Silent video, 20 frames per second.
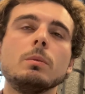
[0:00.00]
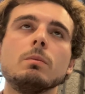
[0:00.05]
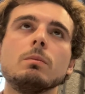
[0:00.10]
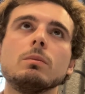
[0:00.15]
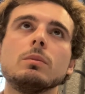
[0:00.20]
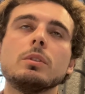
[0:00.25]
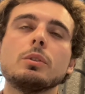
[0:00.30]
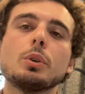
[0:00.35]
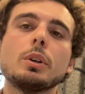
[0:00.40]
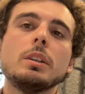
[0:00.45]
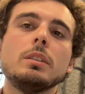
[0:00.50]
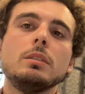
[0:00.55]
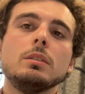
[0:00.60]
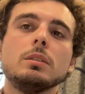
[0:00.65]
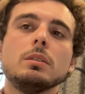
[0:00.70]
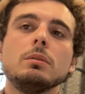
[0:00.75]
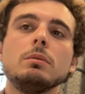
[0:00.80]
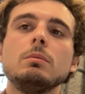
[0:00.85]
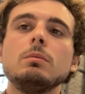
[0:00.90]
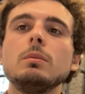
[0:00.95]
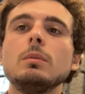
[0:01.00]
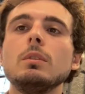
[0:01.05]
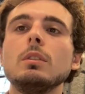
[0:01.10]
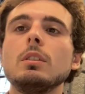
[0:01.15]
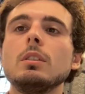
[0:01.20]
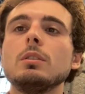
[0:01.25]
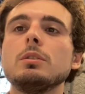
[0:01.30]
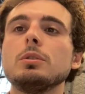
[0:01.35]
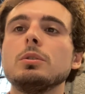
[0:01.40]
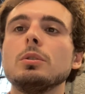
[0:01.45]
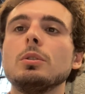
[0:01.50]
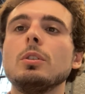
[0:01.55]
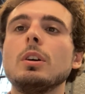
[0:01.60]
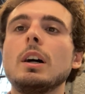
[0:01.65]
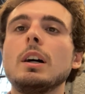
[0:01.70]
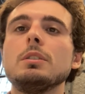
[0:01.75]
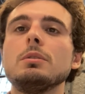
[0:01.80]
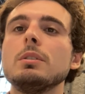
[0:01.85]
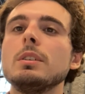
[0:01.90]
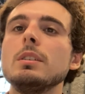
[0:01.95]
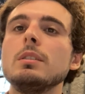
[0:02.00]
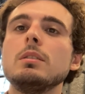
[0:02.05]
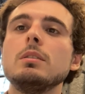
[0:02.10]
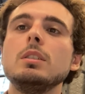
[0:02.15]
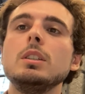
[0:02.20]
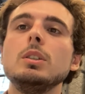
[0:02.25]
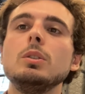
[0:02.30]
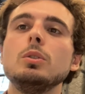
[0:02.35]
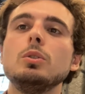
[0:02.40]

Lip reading: trace. So as you can see,